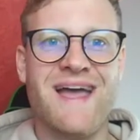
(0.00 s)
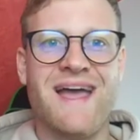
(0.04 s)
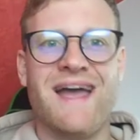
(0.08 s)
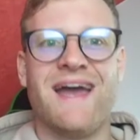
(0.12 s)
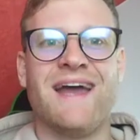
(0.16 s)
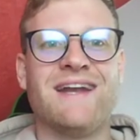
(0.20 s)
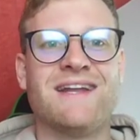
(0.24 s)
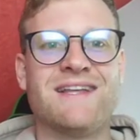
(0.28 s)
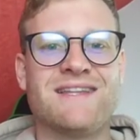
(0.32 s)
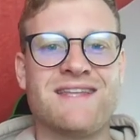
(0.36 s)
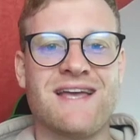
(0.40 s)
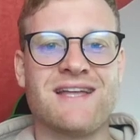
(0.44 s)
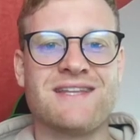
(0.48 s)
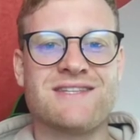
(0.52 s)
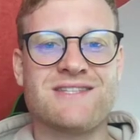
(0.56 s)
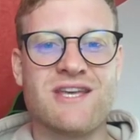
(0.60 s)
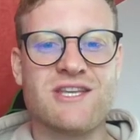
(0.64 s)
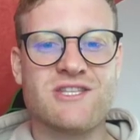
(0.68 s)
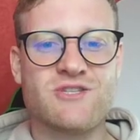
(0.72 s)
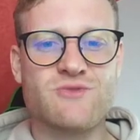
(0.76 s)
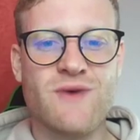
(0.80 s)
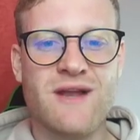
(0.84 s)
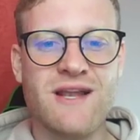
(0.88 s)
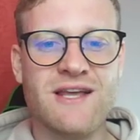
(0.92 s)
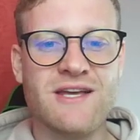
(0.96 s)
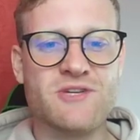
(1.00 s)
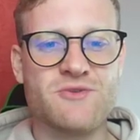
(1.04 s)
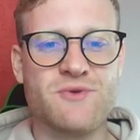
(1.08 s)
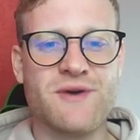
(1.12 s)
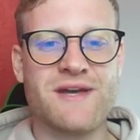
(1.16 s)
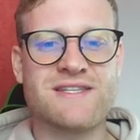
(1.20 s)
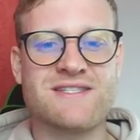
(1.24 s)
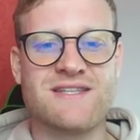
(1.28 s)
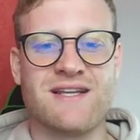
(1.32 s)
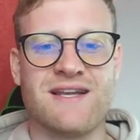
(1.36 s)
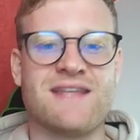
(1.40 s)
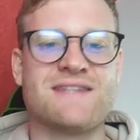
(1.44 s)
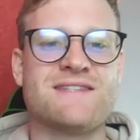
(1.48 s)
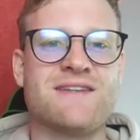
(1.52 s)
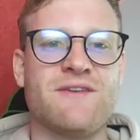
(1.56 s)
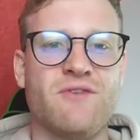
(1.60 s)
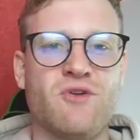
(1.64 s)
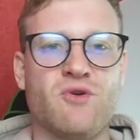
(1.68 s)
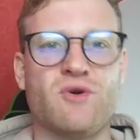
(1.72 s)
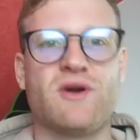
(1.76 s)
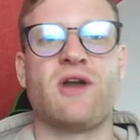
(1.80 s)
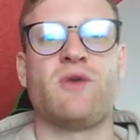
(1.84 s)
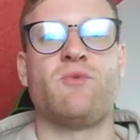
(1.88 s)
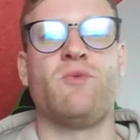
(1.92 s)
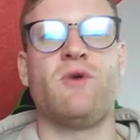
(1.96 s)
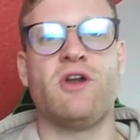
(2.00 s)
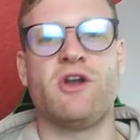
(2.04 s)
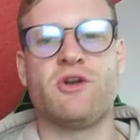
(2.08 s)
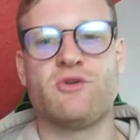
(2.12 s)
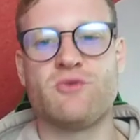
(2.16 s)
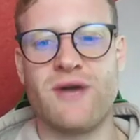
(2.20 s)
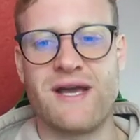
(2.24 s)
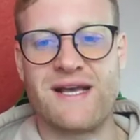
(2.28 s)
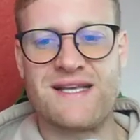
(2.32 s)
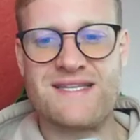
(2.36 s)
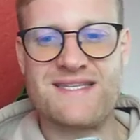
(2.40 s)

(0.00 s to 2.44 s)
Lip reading: And it's really interesting. Let's have a look at 1 or 2